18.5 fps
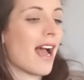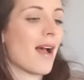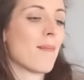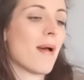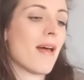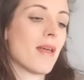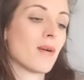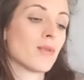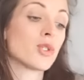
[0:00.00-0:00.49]

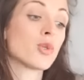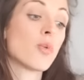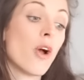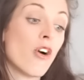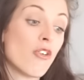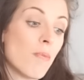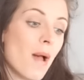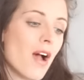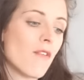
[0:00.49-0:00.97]
And that was
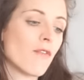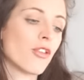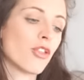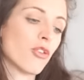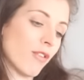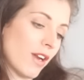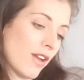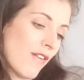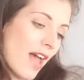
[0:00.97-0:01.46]
£12 for
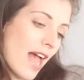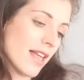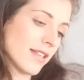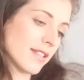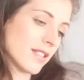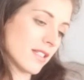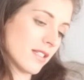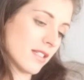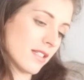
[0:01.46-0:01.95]
3
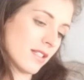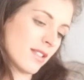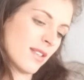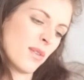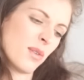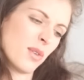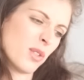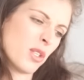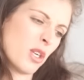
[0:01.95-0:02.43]
vests,
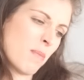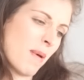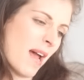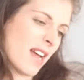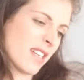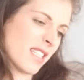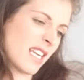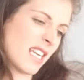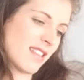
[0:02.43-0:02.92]
so not too
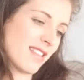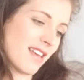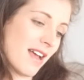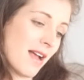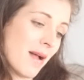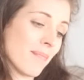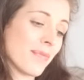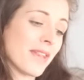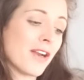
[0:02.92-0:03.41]
bad
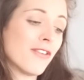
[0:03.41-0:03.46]
either.